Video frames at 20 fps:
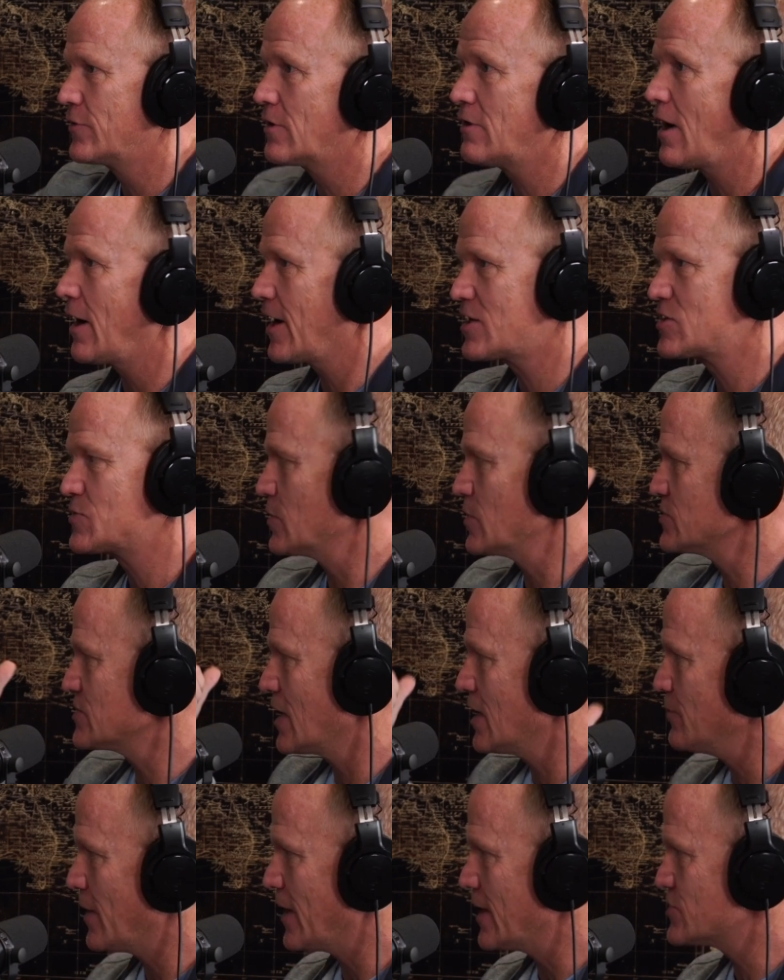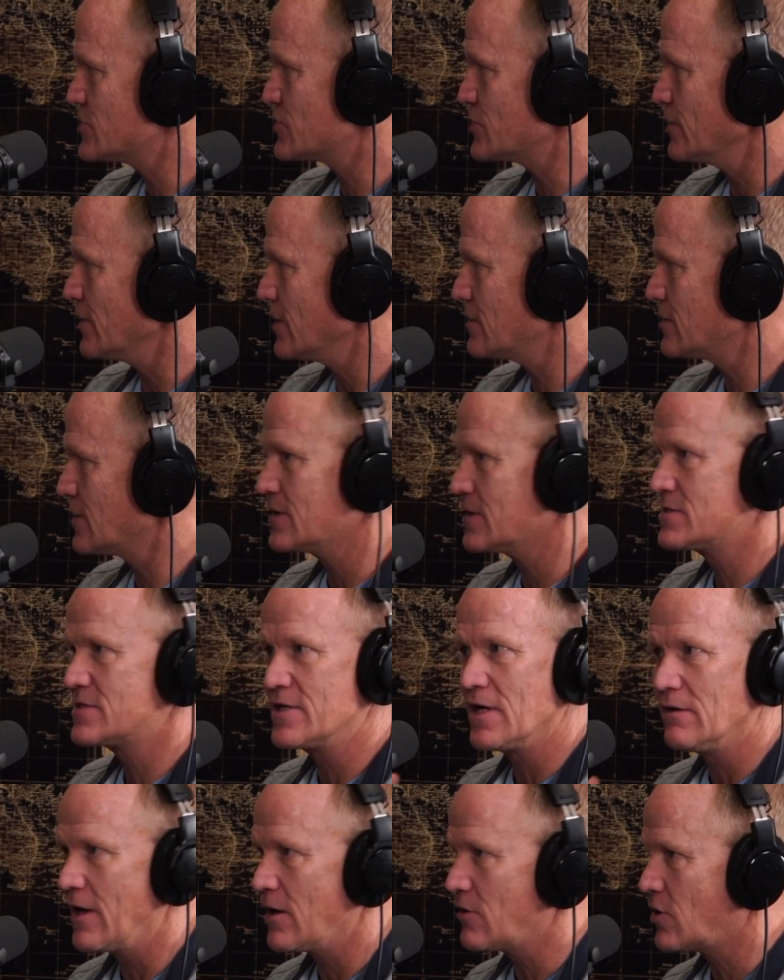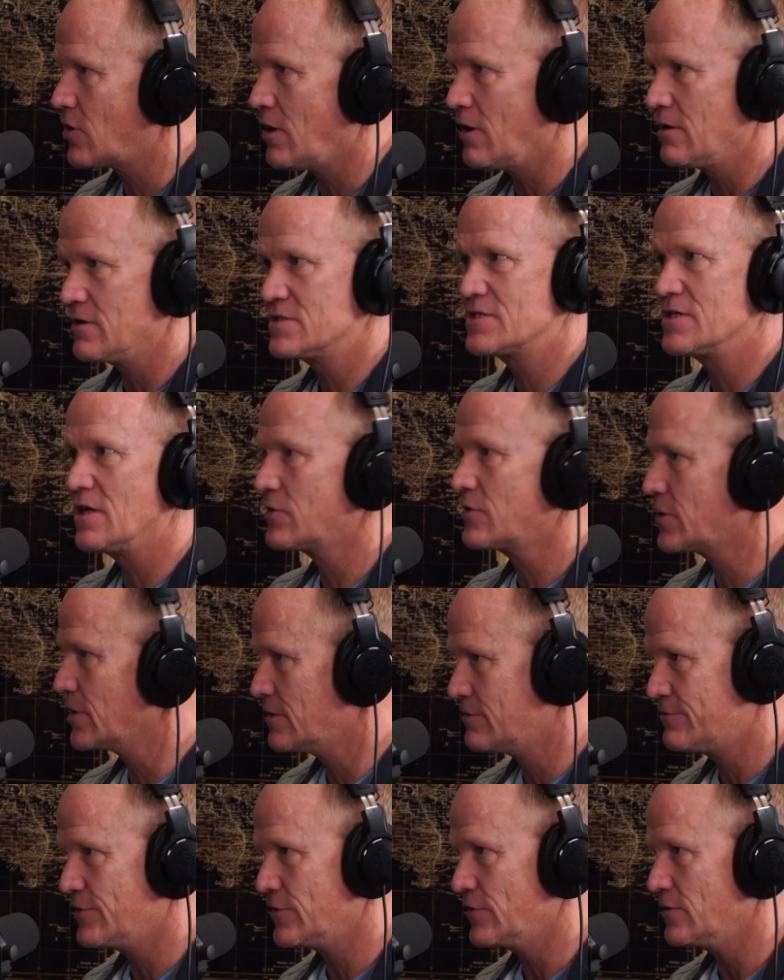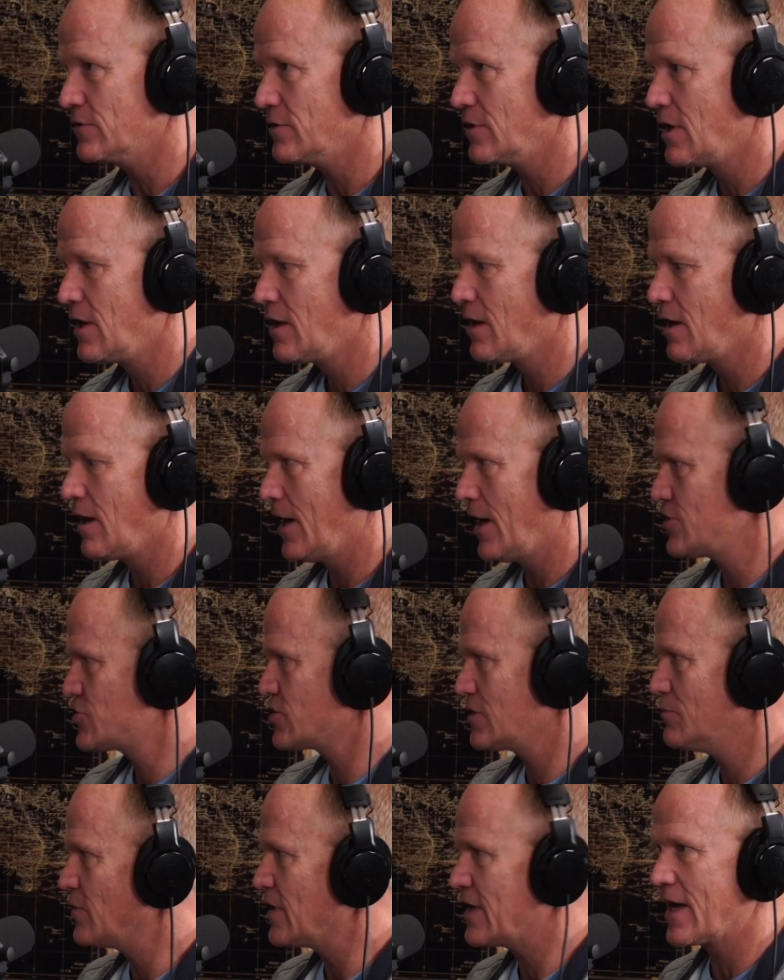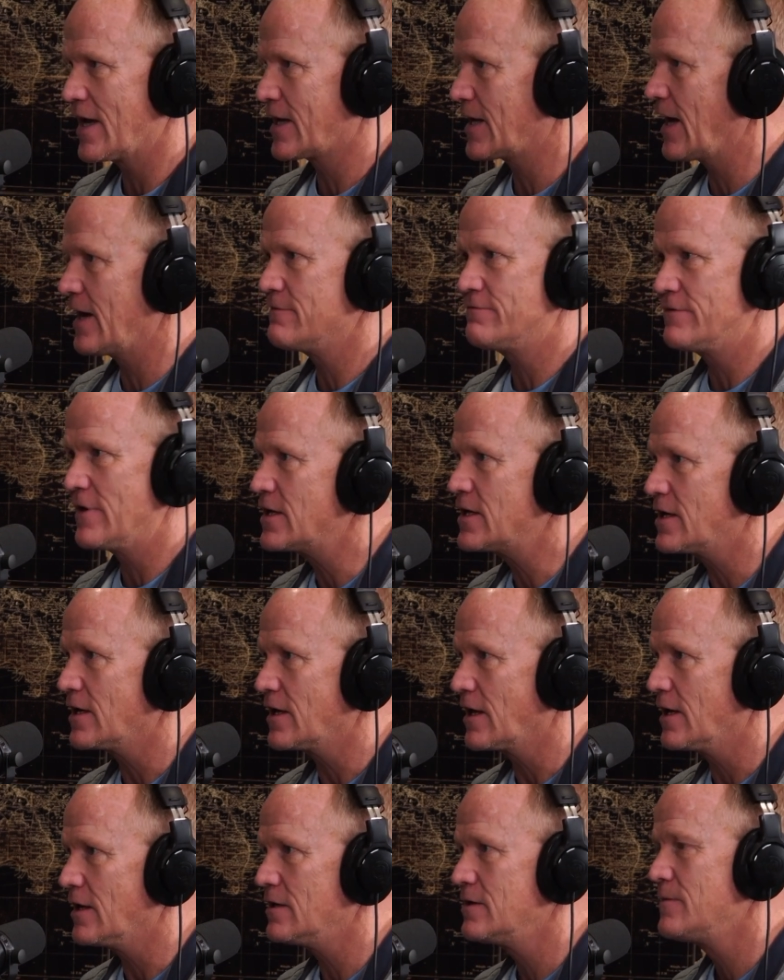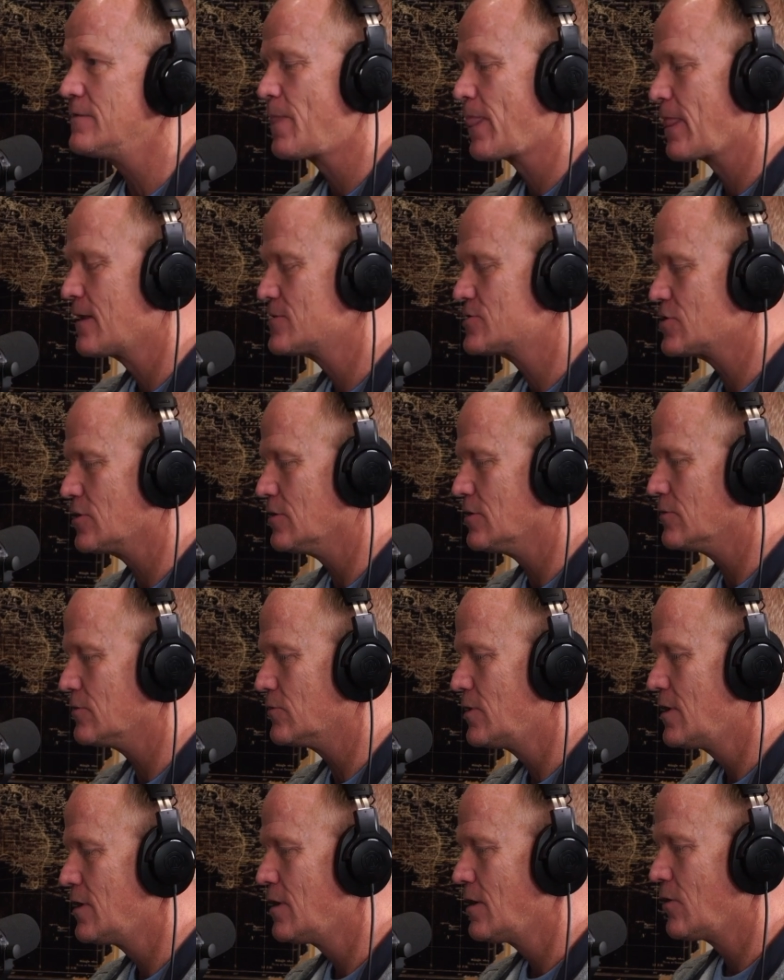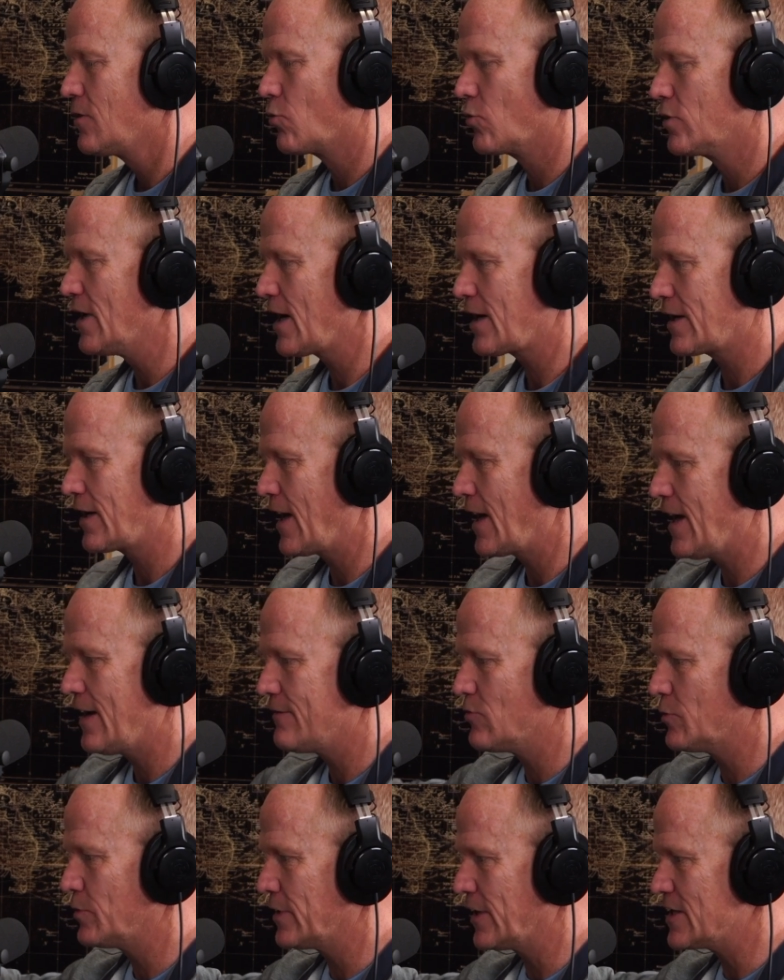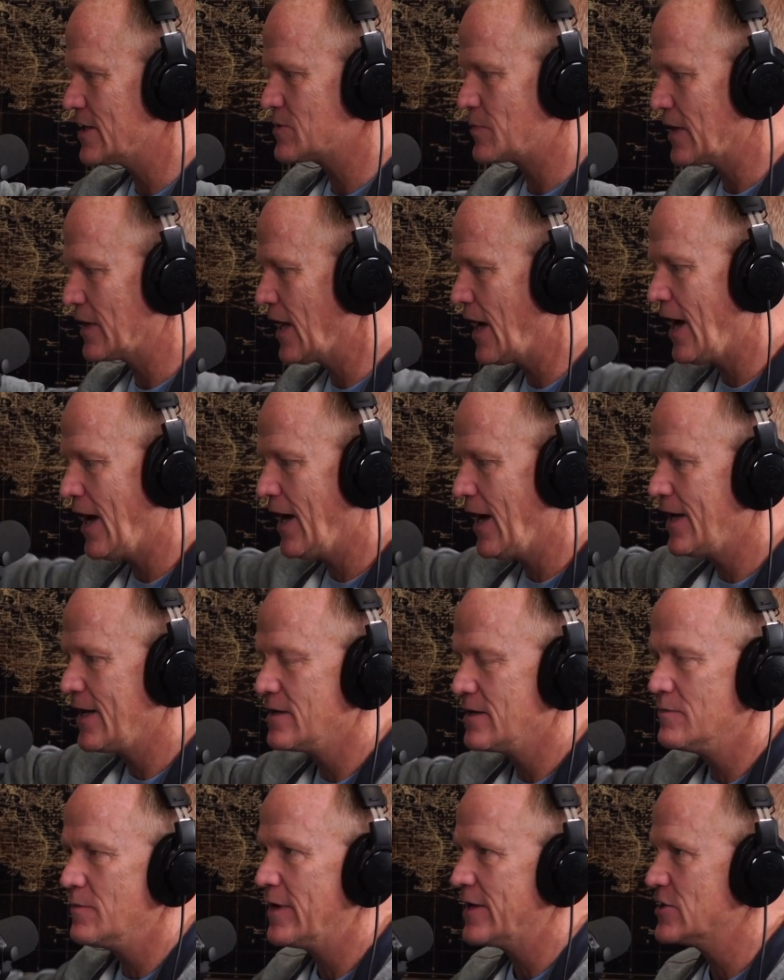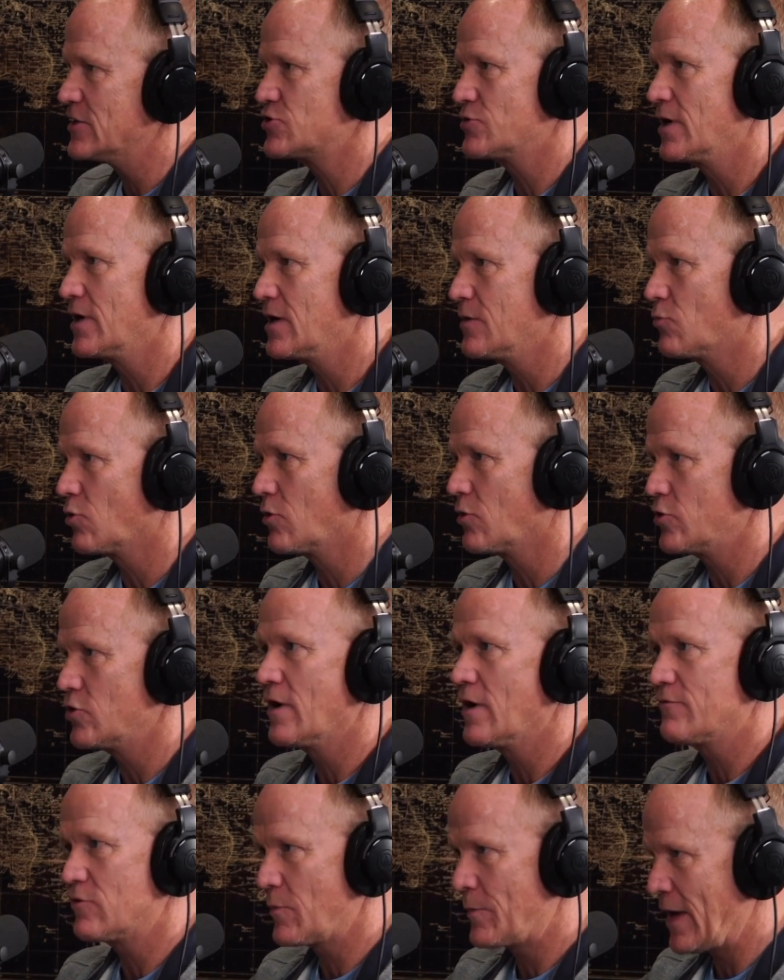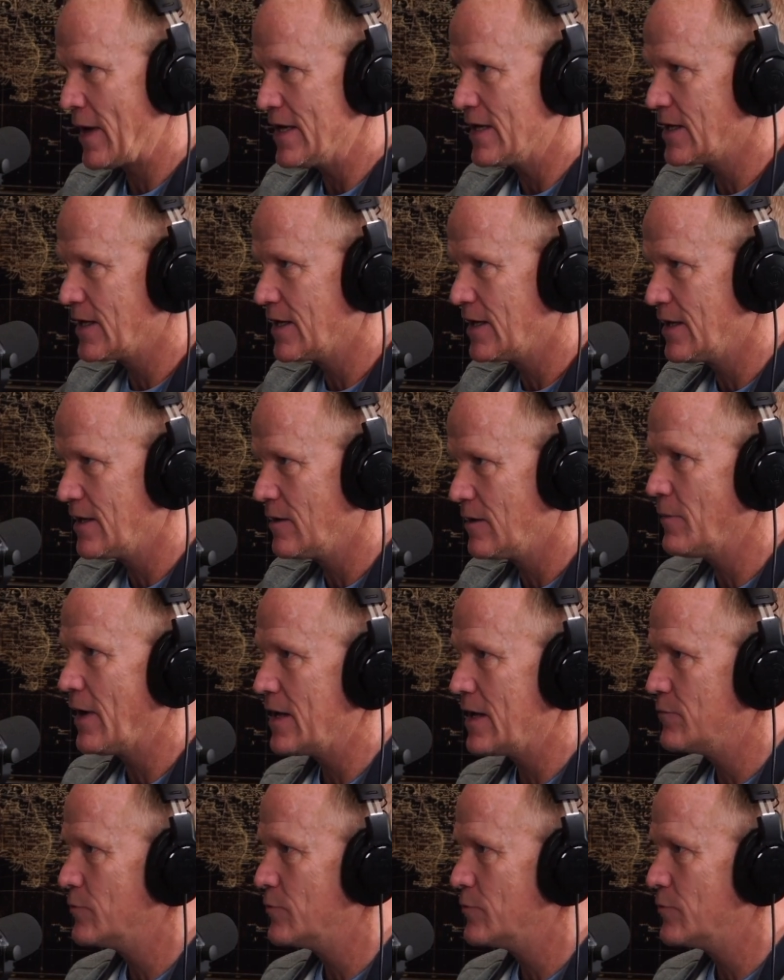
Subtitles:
there are experts on Main Street that sell alcohol and sell good food. I shouldn't be that guy faking it. So we're not going to have a place behind Main Street anymore where you have to pay to get in and buy a